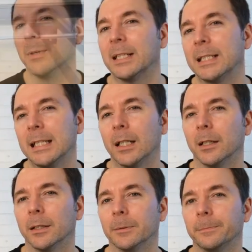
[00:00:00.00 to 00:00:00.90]
on your SD
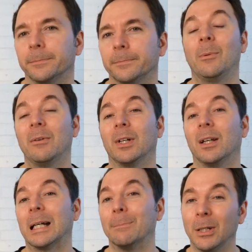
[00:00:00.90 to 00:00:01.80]
card.
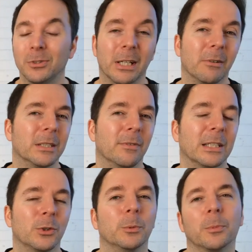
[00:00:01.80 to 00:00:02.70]
However, like most areas of
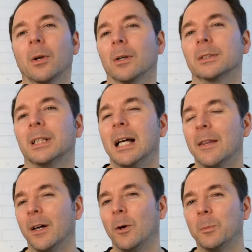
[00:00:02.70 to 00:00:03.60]
X-Tool products,
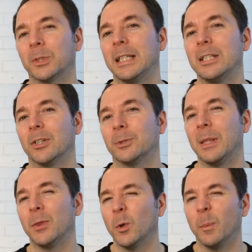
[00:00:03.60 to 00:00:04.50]
the whole procedure has
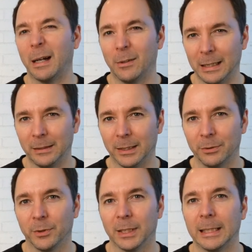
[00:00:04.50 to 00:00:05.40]
been thought about a little
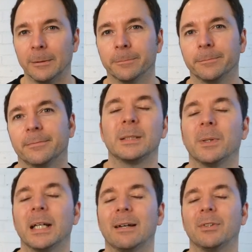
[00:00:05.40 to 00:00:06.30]
differently.
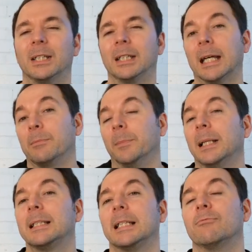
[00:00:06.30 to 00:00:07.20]
Despite having the
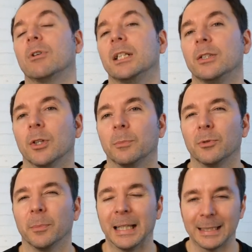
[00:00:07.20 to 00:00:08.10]
capability of running
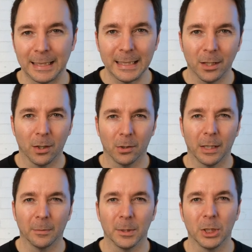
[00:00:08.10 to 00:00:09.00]
jobs from an SD card on other